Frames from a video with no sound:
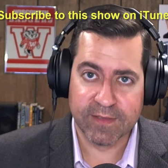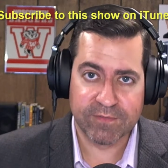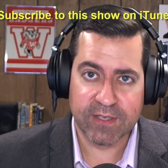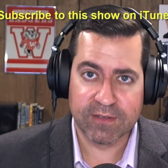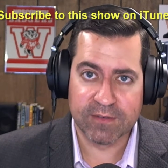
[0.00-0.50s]

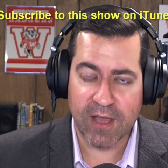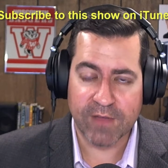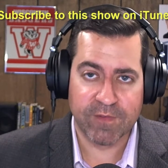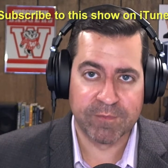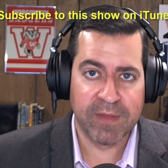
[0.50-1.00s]
lifted
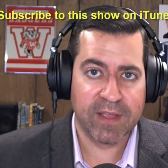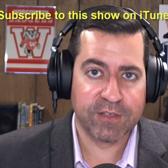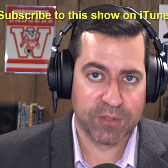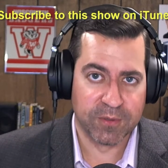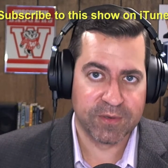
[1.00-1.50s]
off of my
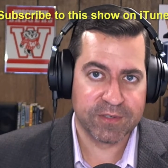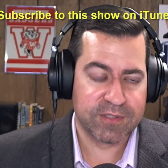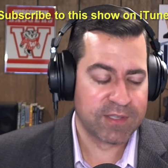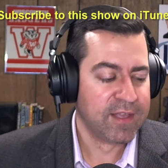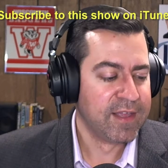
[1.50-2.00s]

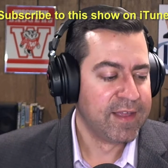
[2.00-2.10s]
shoulders.